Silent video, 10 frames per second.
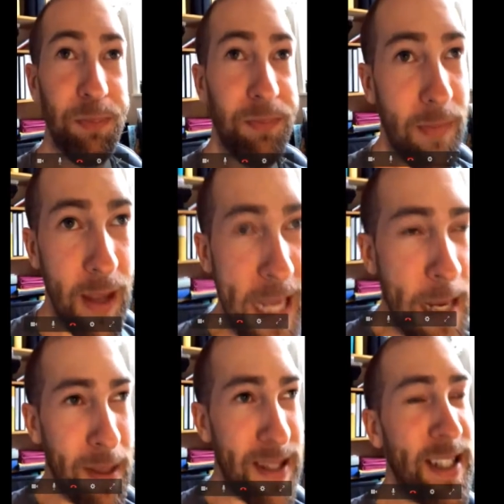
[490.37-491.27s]
Because we still
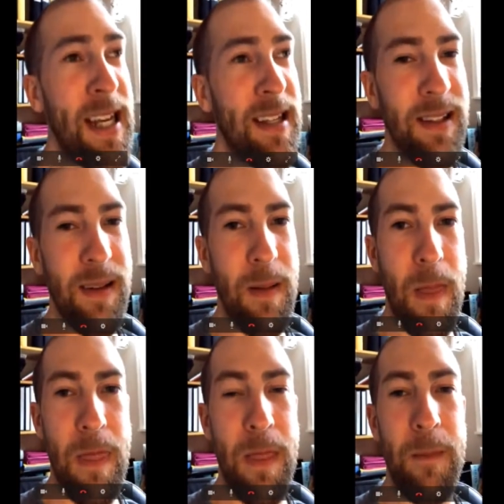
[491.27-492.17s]
pick bad
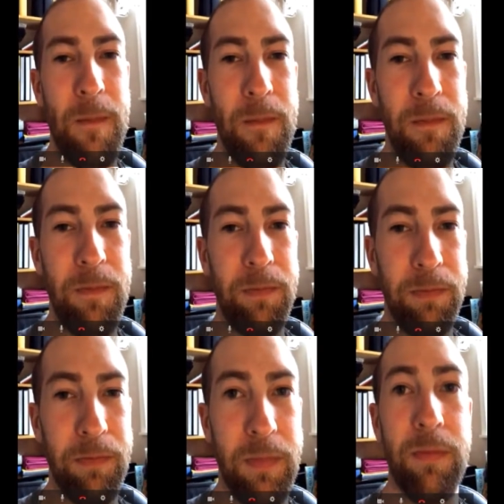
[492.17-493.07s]
products to promote.
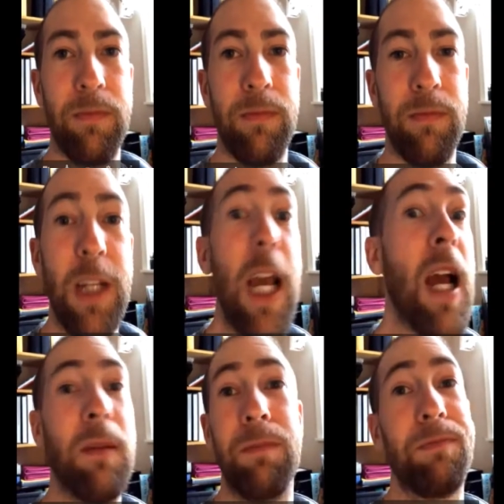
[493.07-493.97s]
I mean,
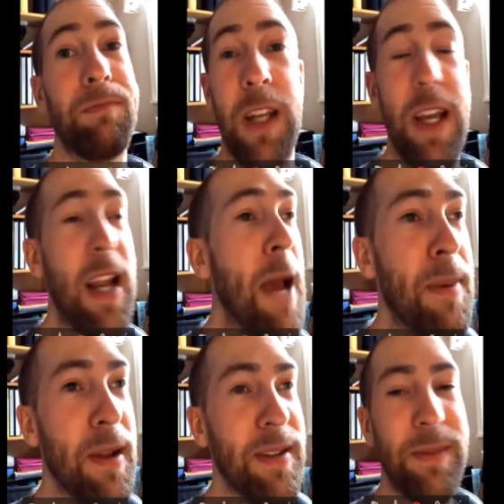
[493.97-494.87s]
there's still a lot of shit
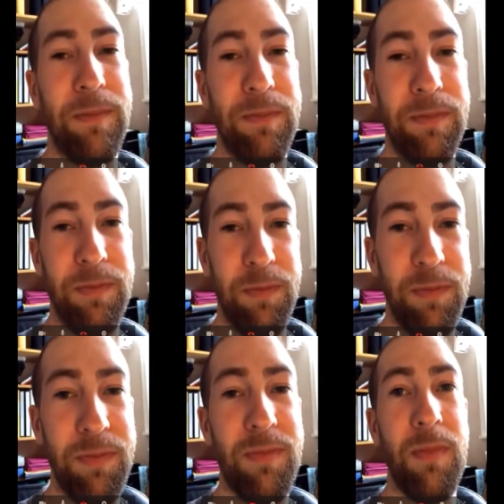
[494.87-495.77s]
products out there, so.